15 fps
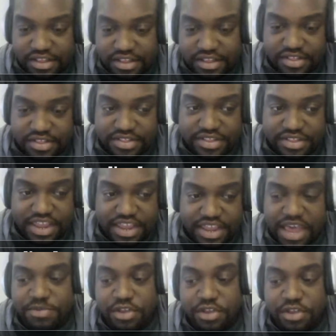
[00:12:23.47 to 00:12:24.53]
the Captain
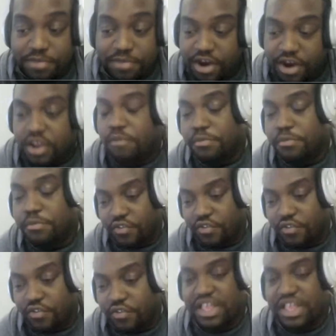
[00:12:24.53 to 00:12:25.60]
America movie,
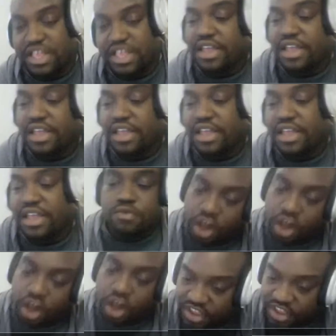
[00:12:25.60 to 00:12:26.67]
not relating all the
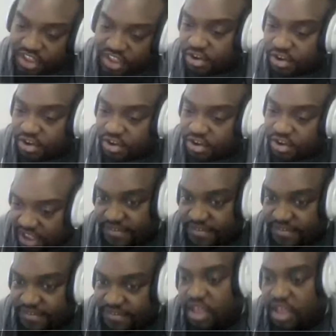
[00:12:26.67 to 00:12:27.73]
other stuff.
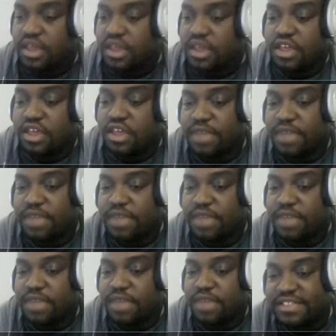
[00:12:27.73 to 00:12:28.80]
Mm-hmm. It made
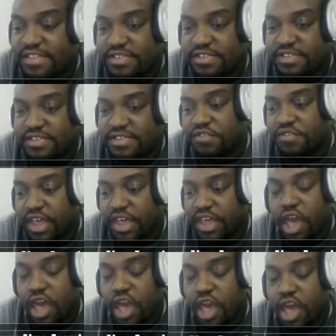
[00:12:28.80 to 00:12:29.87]
sense of like, oh,
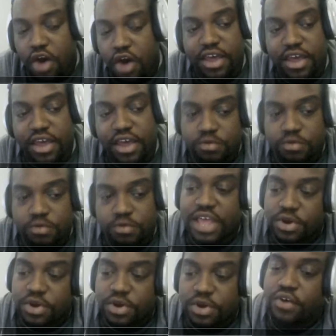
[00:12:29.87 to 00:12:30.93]
okay, well now we're
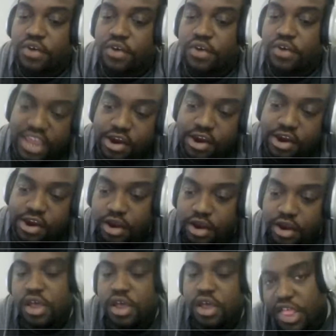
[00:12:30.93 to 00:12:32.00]
going here. Oh,
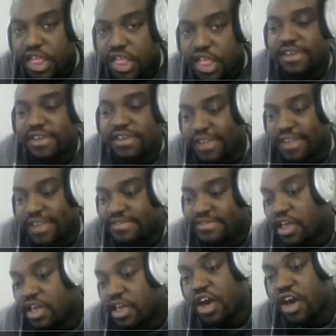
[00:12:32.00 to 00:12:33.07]
that makes sense
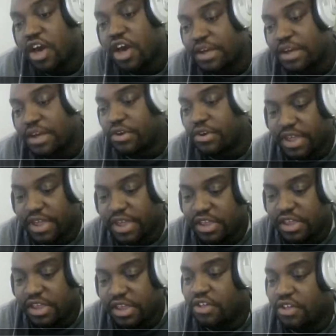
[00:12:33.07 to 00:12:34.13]
oh, now we're going, you know,
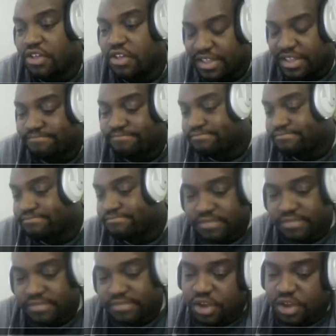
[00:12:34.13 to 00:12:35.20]
like there
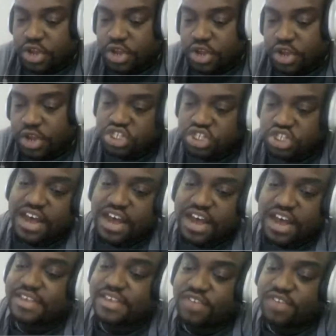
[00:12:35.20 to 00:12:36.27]
were no shots that
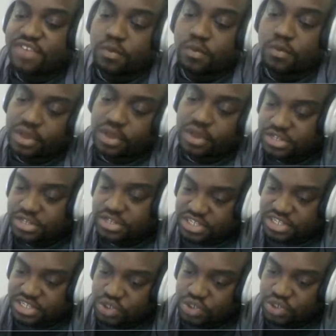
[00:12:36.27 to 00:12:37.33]
felt just
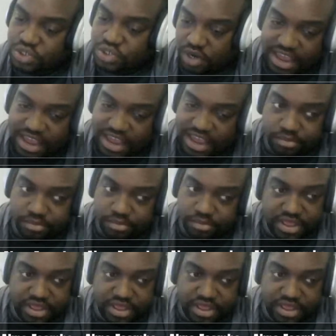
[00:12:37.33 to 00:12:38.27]
extremely out of place